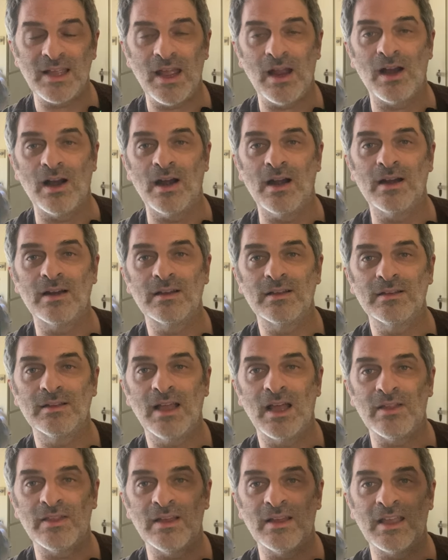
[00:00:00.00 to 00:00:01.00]
care
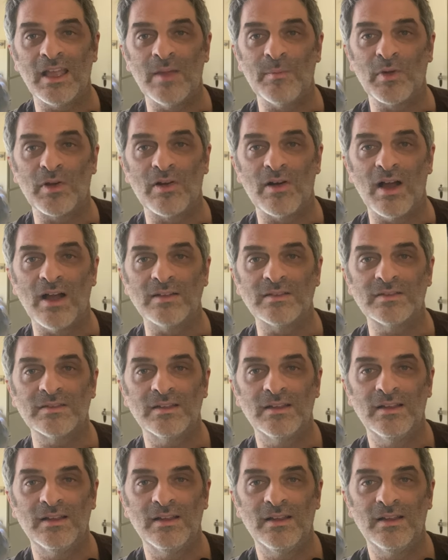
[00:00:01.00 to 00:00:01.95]
how they came across.